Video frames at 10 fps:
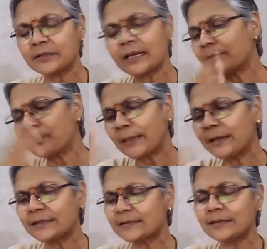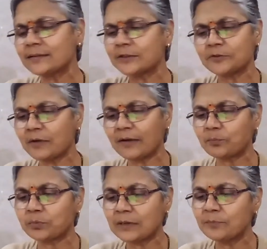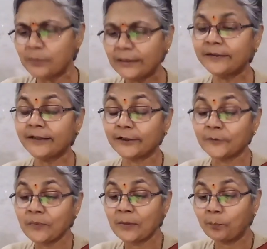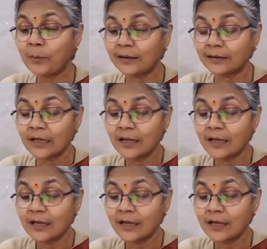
then many stages you have completed, but